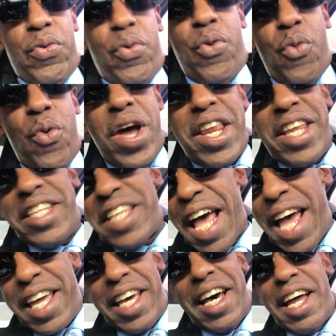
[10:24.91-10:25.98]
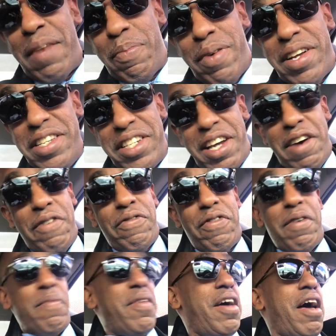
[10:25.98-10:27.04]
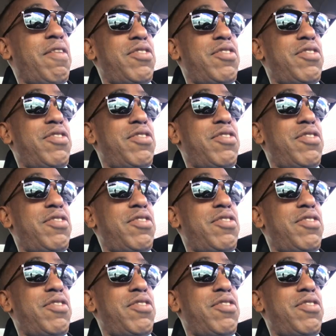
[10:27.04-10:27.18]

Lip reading: Where did that gut punch come from?